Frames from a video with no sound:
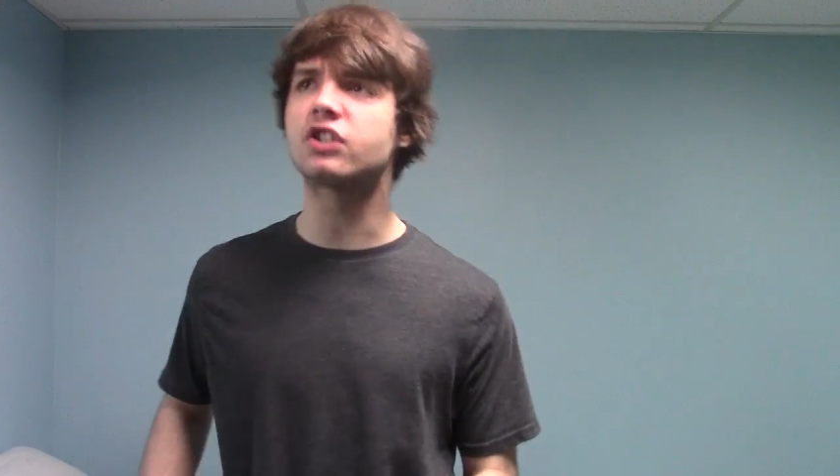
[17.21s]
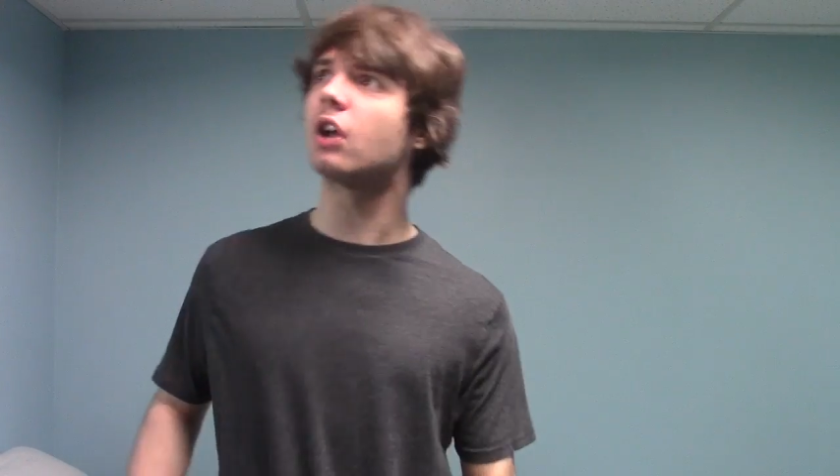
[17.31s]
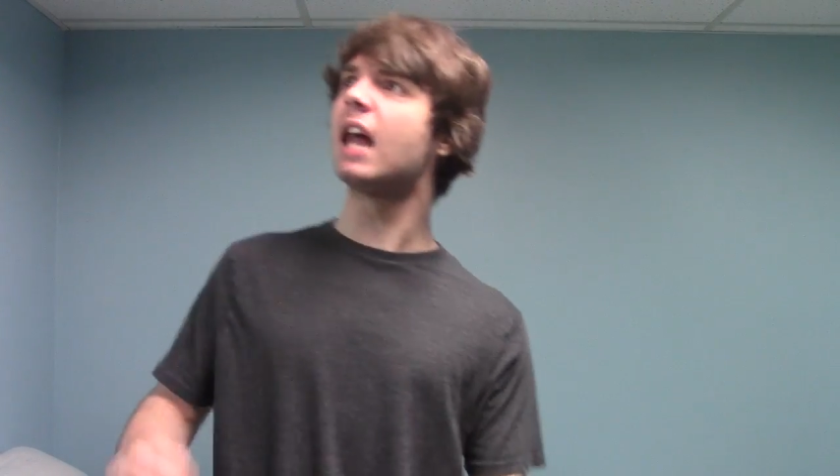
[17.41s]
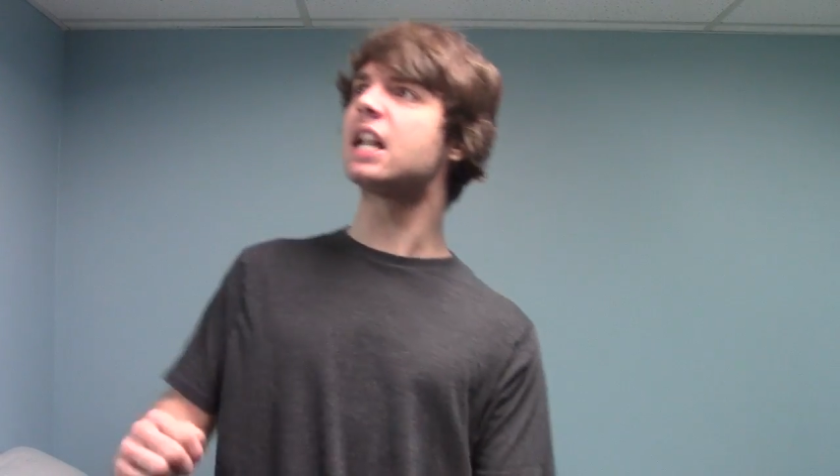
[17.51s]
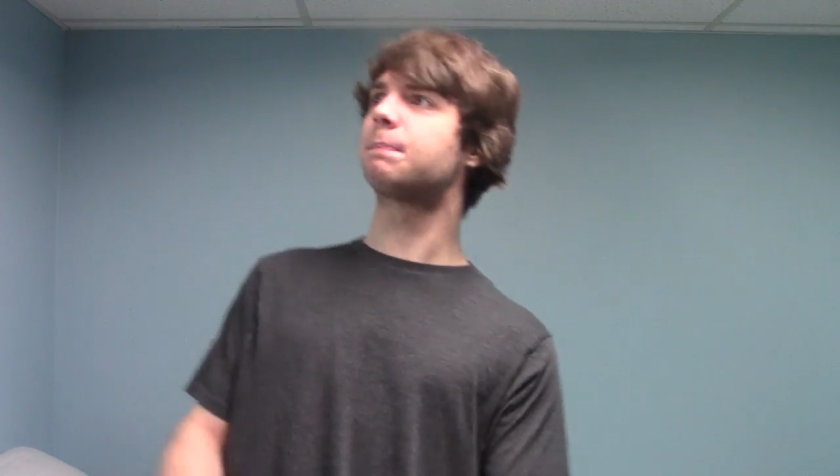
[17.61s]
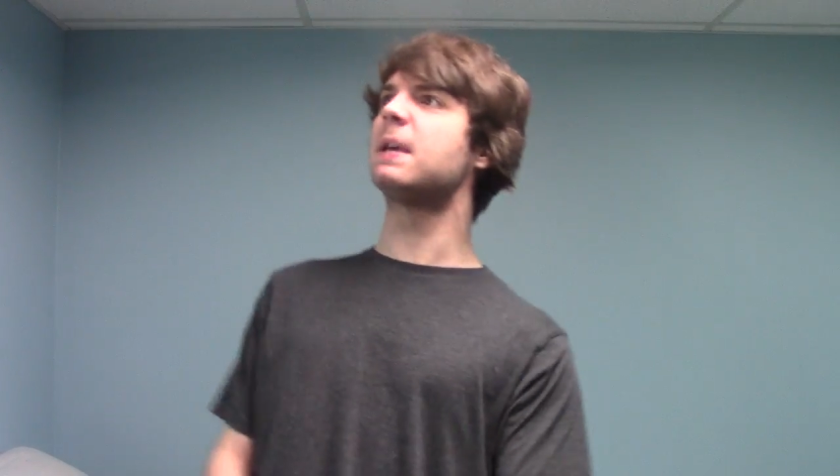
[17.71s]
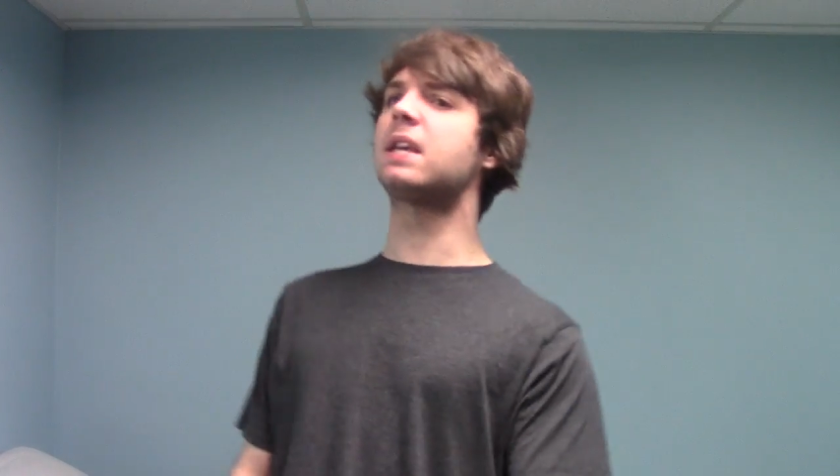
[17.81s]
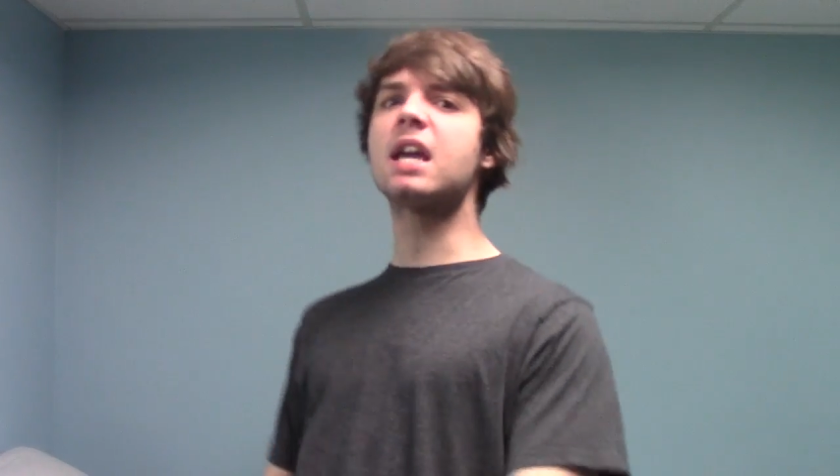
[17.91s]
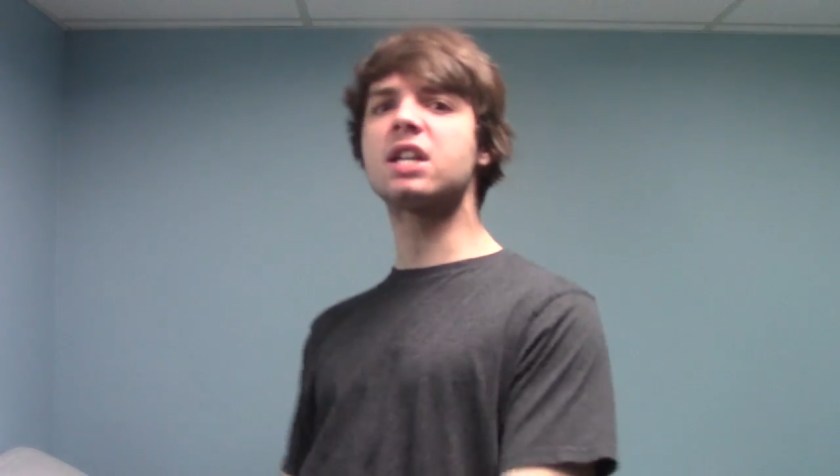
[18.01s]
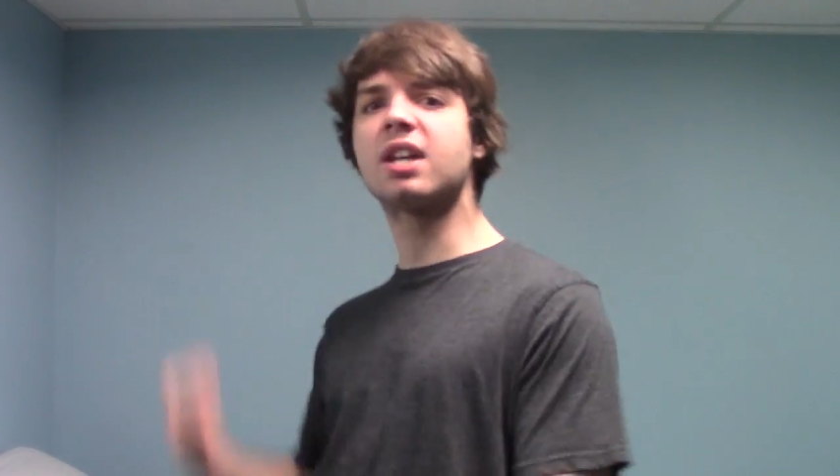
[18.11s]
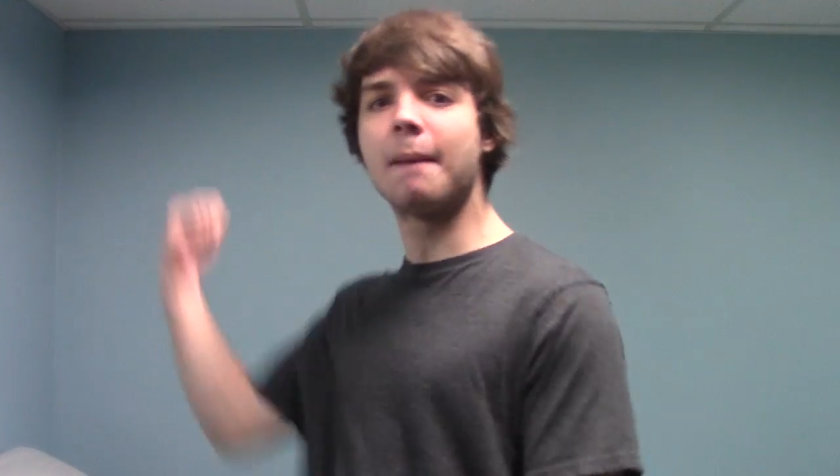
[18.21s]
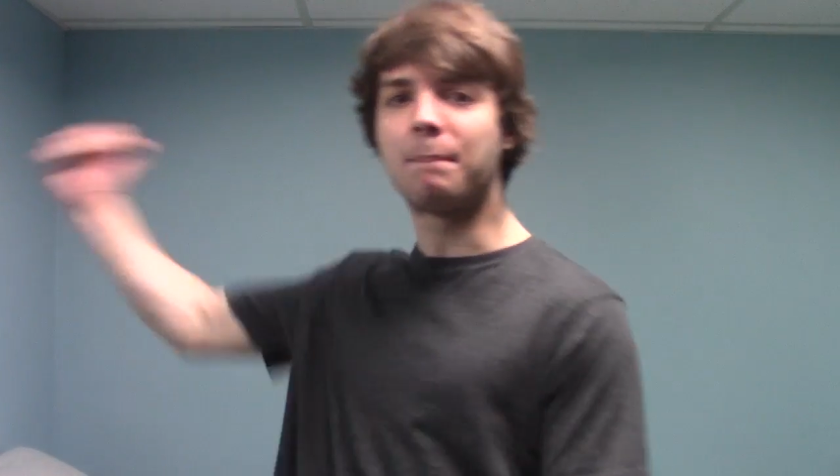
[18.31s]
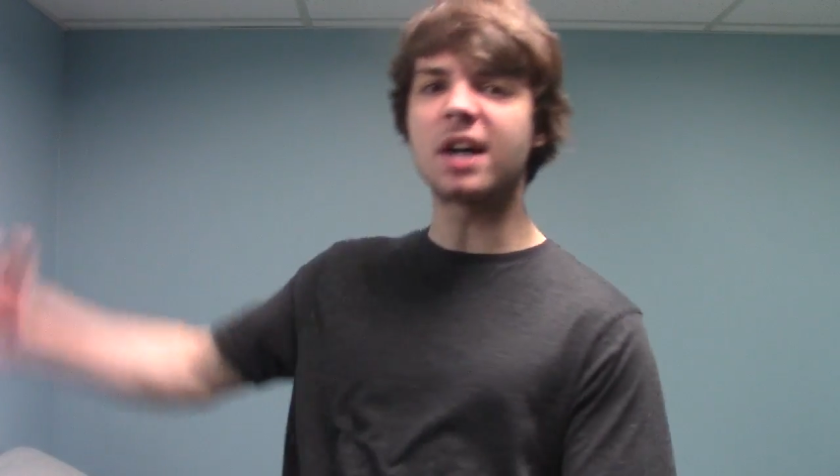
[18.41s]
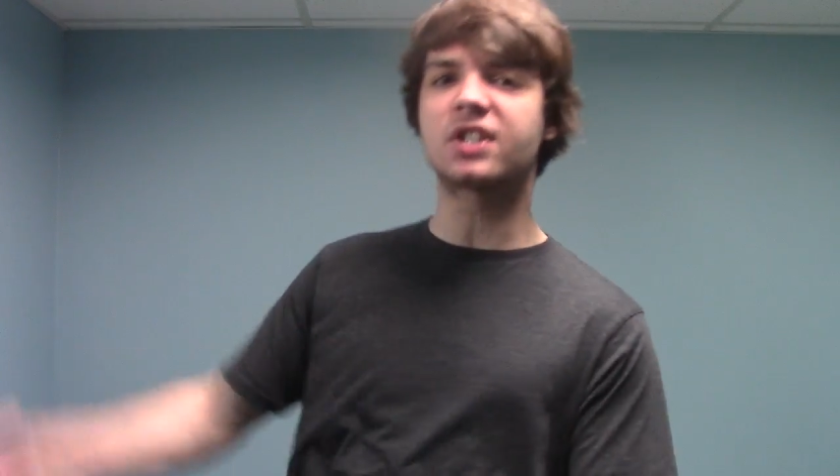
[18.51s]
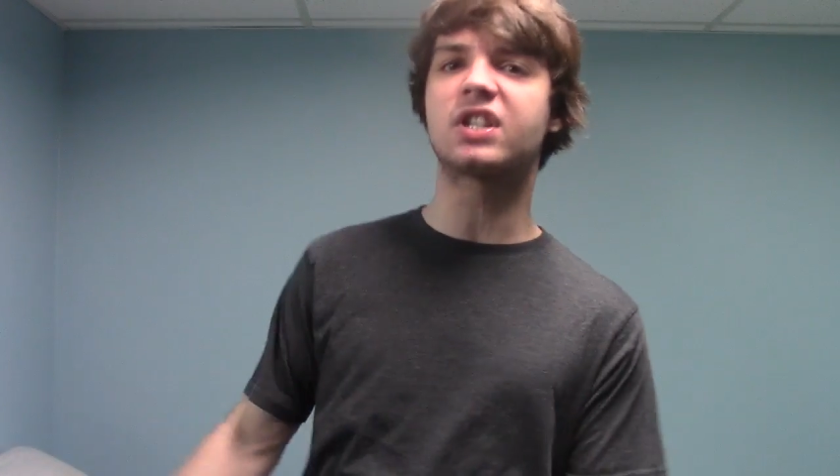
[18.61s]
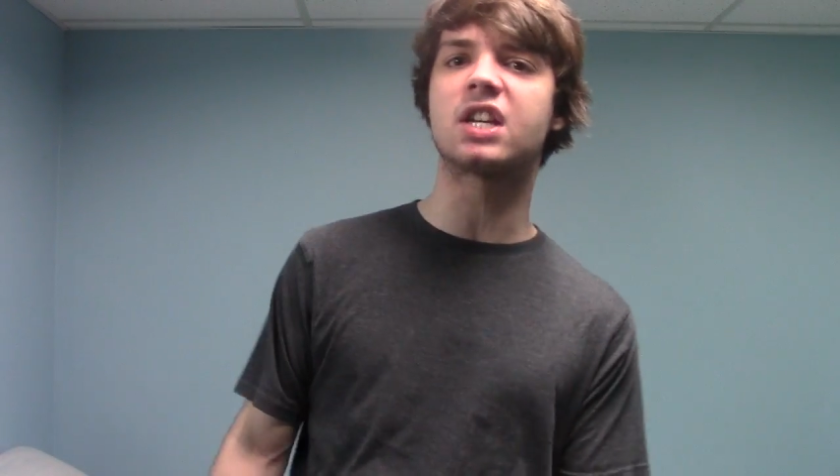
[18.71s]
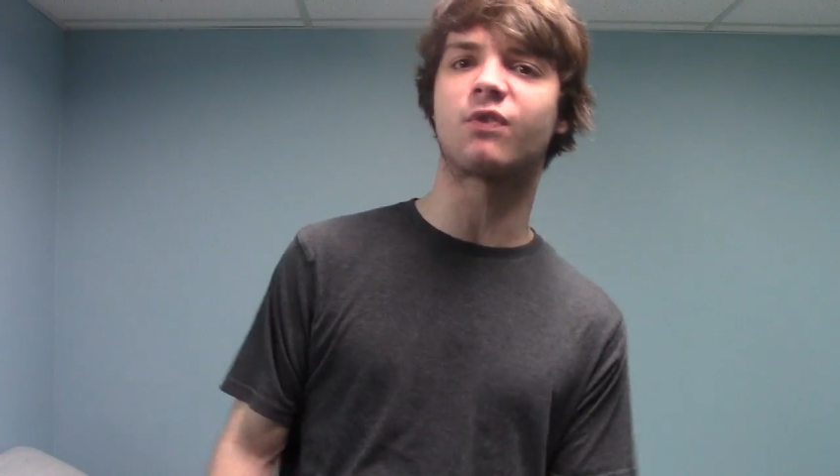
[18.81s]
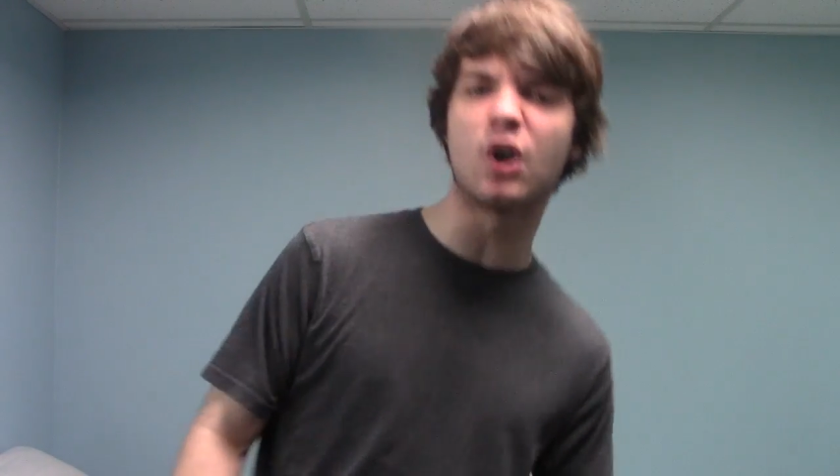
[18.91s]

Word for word: So let's begin Tobuscus